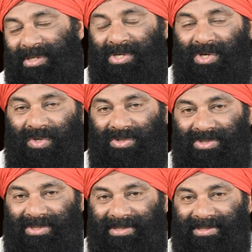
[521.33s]

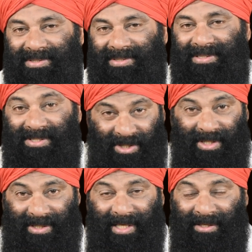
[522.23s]
across
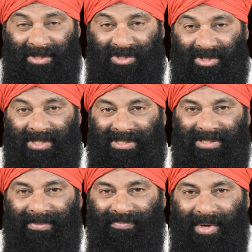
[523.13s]
trees. At least trees,